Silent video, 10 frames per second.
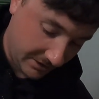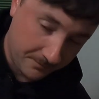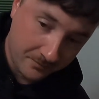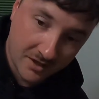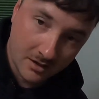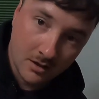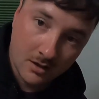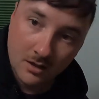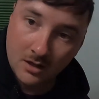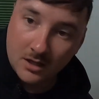it.
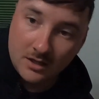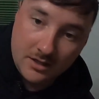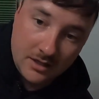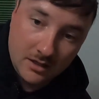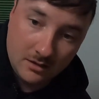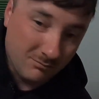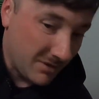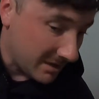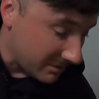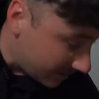
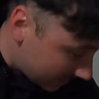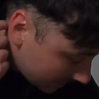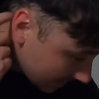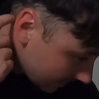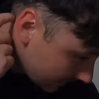Maybe